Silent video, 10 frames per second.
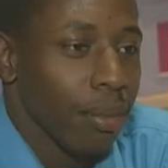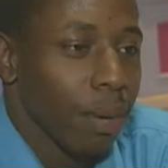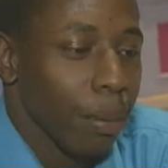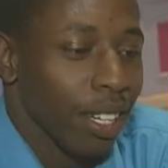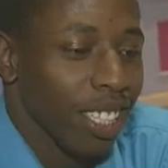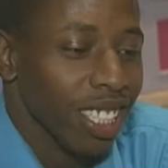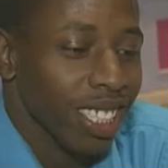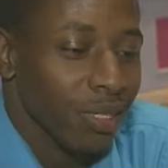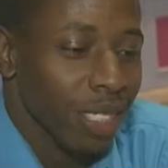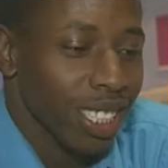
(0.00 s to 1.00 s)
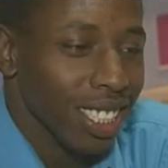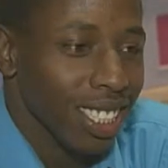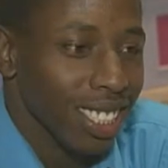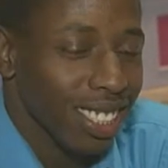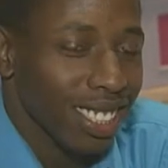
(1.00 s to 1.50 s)
My parents,
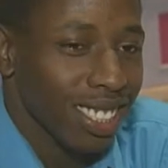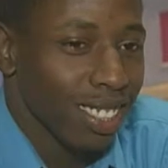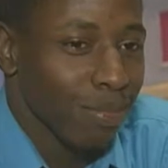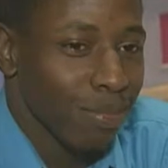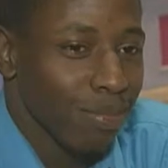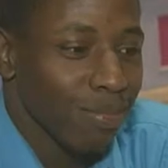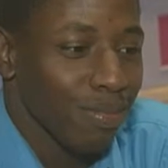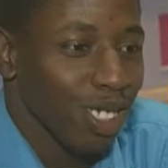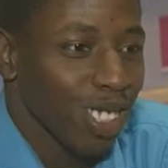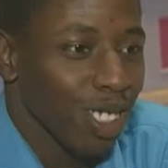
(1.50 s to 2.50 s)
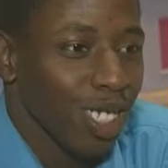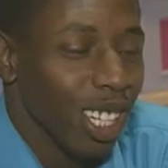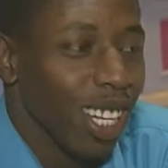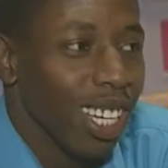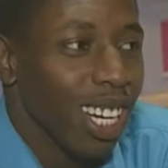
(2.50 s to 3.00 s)
because through it
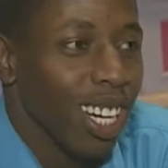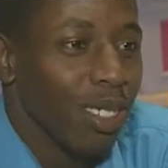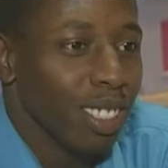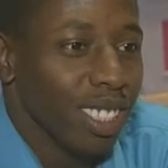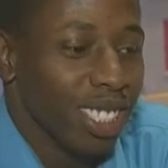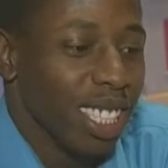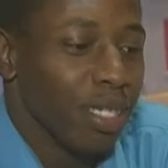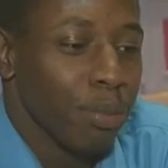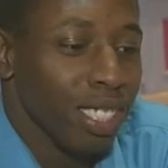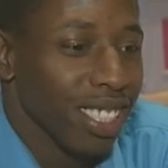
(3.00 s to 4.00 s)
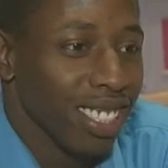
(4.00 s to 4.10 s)
all, they always helped me.